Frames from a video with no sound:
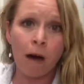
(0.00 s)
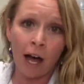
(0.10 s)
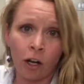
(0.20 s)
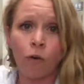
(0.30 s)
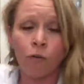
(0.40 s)

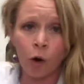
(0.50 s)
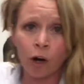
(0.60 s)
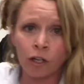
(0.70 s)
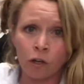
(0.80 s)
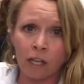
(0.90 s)
model
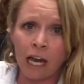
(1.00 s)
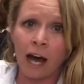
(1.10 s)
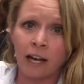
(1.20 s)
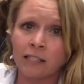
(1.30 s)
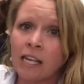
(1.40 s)
for
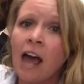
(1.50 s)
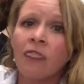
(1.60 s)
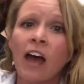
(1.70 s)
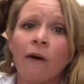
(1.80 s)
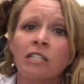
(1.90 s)
uniatids
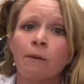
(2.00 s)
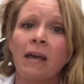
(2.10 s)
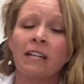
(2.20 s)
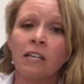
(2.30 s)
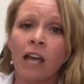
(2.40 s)
that was
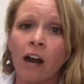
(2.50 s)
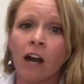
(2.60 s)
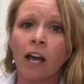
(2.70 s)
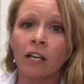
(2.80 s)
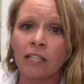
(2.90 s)
depicting
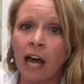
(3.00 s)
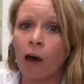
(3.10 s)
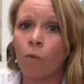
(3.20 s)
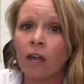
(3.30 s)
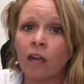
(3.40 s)
areas
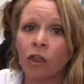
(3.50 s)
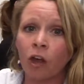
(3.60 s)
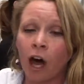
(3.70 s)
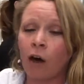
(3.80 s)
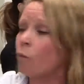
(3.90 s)
that we
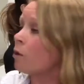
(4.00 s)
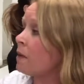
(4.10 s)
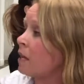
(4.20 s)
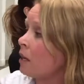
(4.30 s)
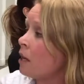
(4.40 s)
thought would
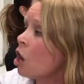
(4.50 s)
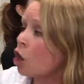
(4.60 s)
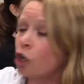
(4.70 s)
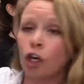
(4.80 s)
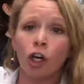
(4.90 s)
be
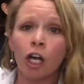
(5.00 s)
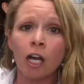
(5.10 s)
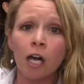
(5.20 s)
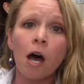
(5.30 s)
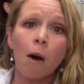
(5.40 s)

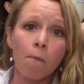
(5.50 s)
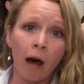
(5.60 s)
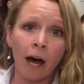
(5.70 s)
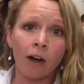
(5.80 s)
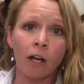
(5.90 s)
good,
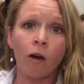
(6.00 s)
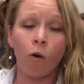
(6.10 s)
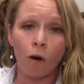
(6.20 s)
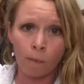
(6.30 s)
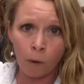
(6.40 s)
moderate,
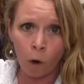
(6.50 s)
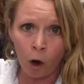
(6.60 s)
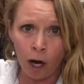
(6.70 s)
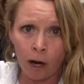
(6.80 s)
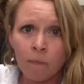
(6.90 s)
or
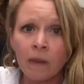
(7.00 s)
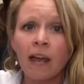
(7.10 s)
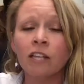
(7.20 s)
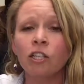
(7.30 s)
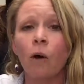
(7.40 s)
poor.
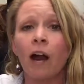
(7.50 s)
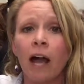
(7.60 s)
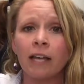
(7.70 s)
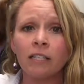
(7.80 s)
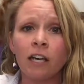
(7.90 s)
And so
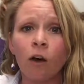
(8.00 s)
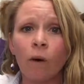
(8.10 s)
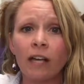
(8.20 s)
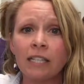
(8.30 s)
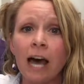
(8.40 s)
our idea
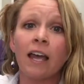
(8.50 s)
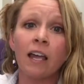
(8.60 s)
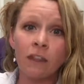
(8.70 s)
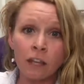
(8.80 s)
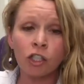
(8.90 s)
was that
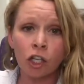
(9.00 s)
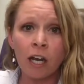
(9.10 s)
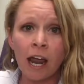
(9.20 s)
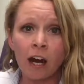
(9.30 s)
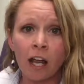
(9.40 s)
in these
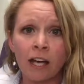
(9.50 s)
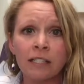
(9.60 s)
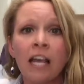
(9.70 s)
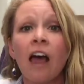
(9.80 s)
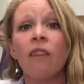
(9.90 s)
good
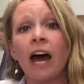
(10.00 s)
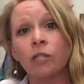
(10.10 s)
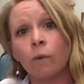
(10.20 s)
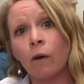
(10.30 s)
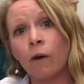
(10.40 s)
areas, that's where